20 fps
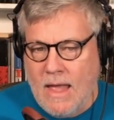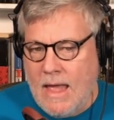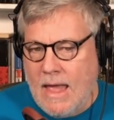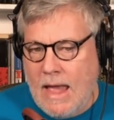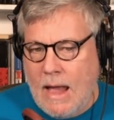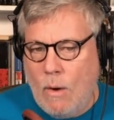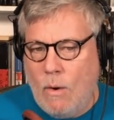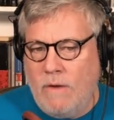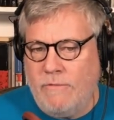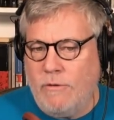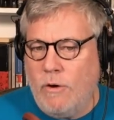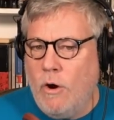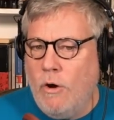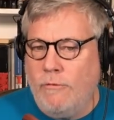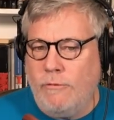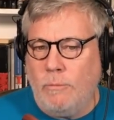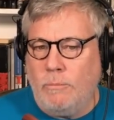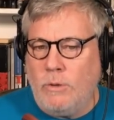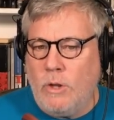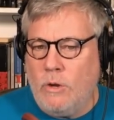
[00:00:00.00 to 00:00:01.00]
However
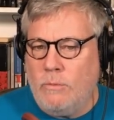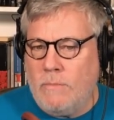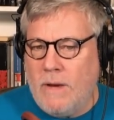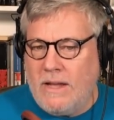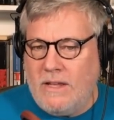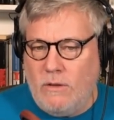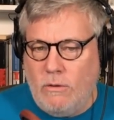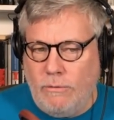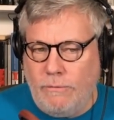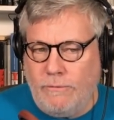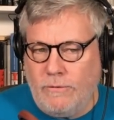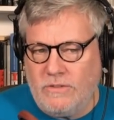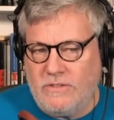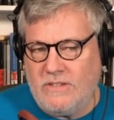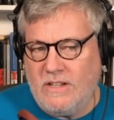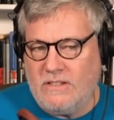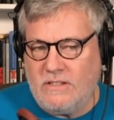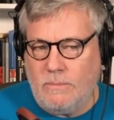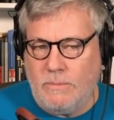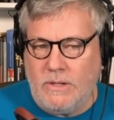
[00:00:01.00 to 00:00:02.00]
overblown my youthful
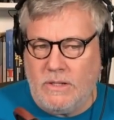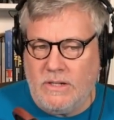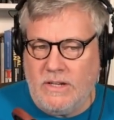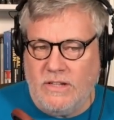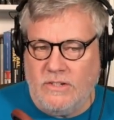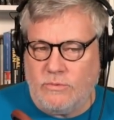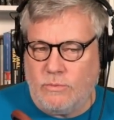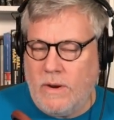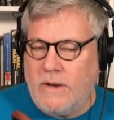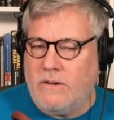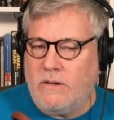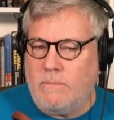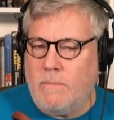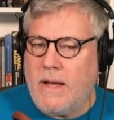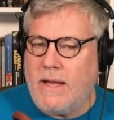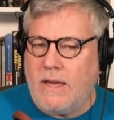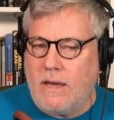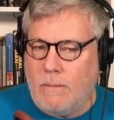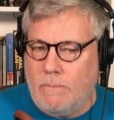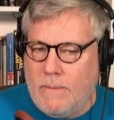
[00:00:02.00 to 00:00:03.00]
sensibilities rendered
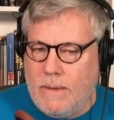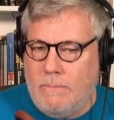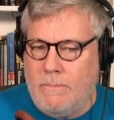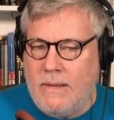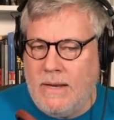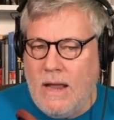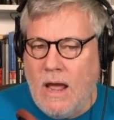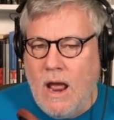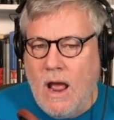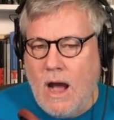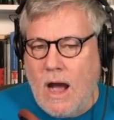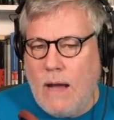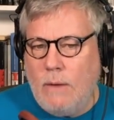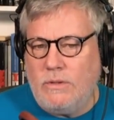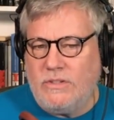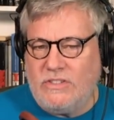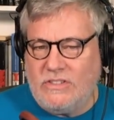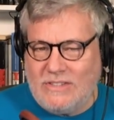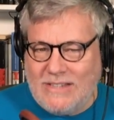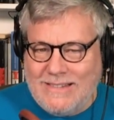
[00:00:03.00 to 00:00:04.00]
my commitment, I
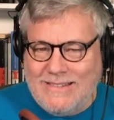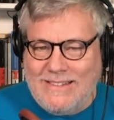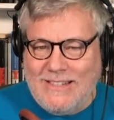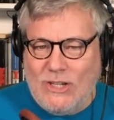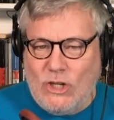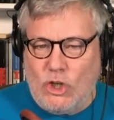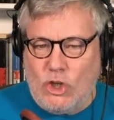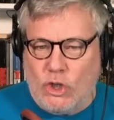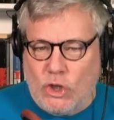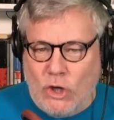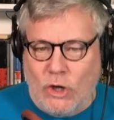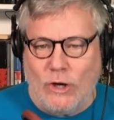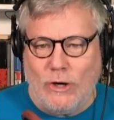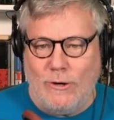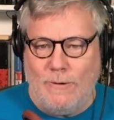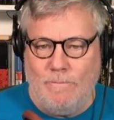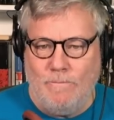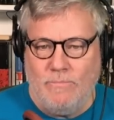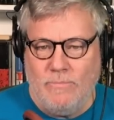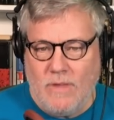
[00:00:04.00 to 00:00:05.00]
was suddenly
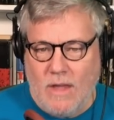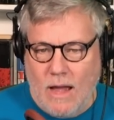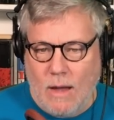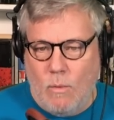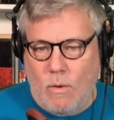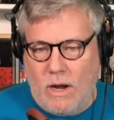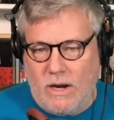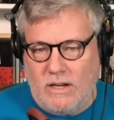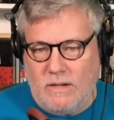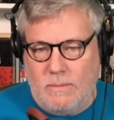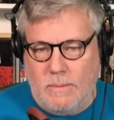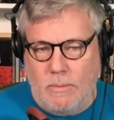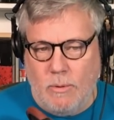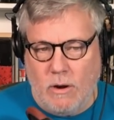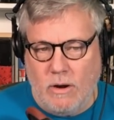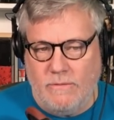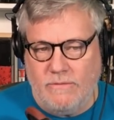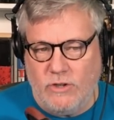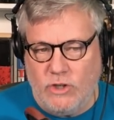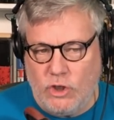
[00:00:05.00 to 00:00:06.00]
sure I wanted to be
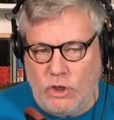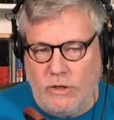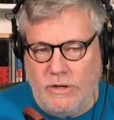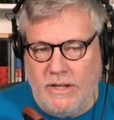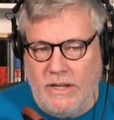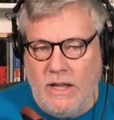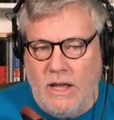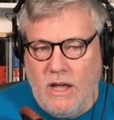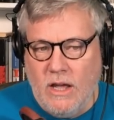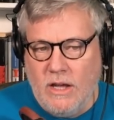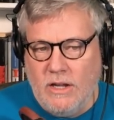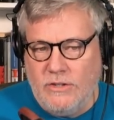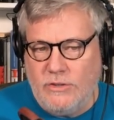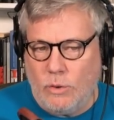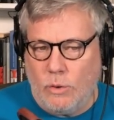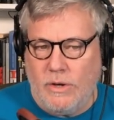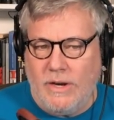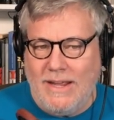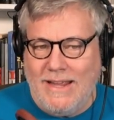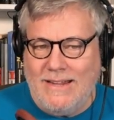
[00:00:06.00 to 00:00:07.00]
part of a journey
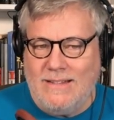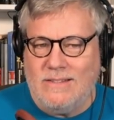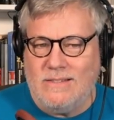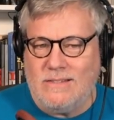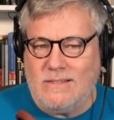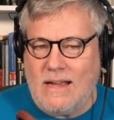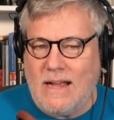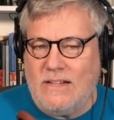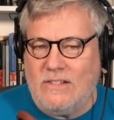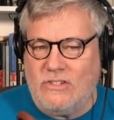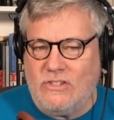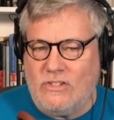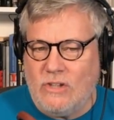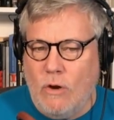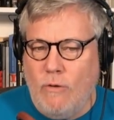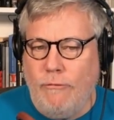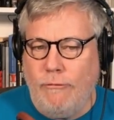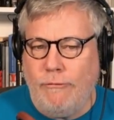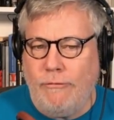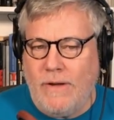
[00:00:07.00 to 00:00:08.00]
toward insights
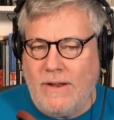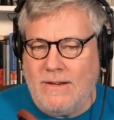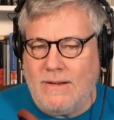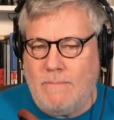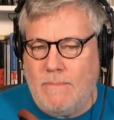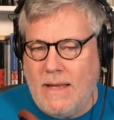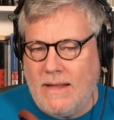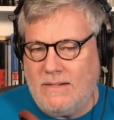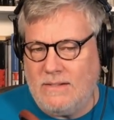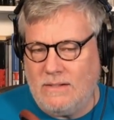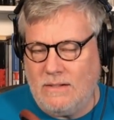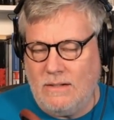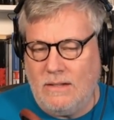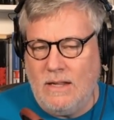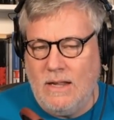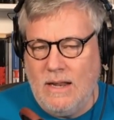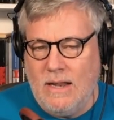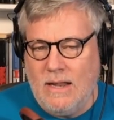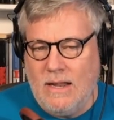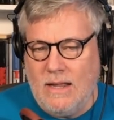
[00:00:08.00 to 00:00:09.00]
so
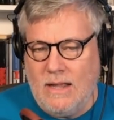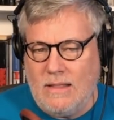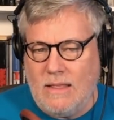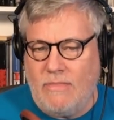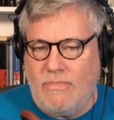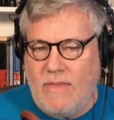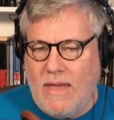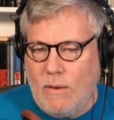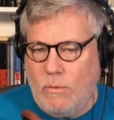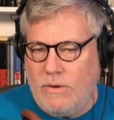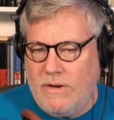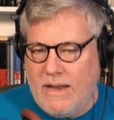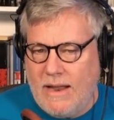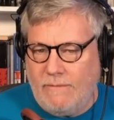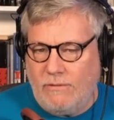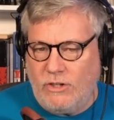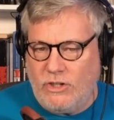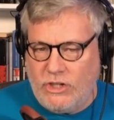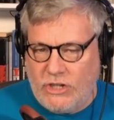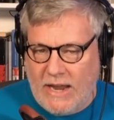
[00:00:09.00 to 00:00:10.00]
fundamental that they would
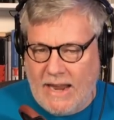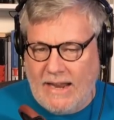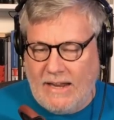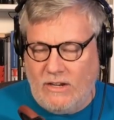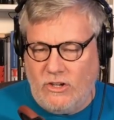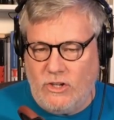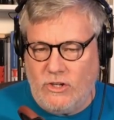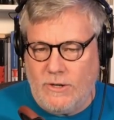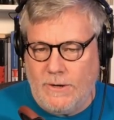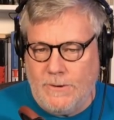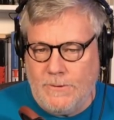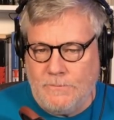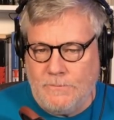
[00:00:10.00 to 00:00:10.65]
never change.